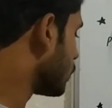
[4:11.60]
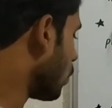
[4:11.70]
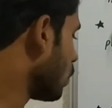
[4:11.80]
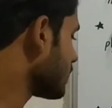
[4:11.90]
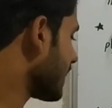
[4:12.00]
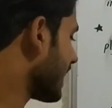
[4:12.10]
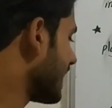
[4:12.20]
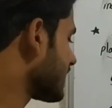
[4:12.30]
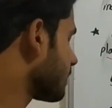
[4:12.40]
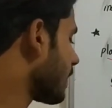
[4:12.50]
dose
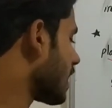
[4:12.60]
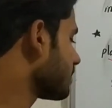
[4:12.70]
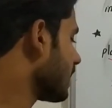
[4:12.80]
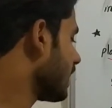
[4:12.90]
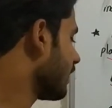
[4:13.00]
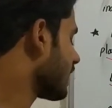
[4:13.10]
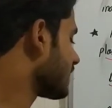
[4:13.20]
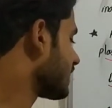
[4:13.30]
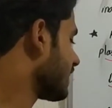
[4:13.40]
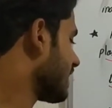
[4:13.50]
against plasma level
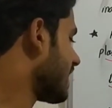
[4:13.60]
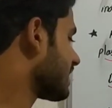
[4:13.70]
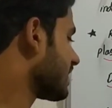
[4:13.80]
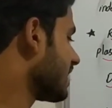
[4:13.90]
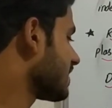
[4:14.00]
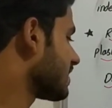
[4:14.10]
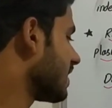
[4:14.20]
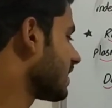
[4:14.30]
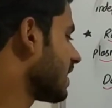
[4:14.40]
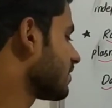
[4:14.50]
concentration at steady
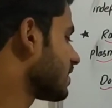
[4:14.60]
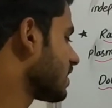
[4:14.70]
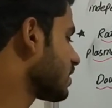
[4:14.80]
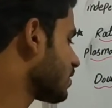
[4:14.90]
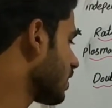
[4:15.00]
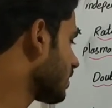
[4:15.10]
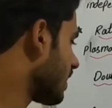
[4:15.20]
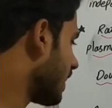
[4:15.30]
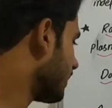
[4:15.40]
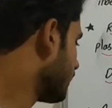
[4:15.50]
state gives this straight
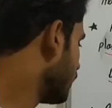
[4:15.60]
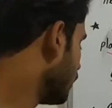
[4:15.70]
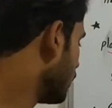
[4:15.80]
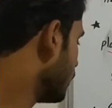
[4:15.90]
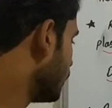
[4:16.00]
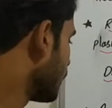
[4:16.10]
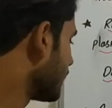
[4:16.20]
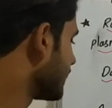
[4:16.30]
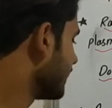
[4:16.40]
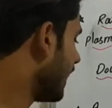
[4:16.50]
line. You
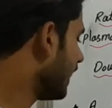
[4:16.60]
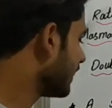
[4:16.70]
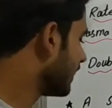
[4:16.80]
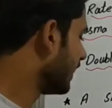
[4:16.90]
can see that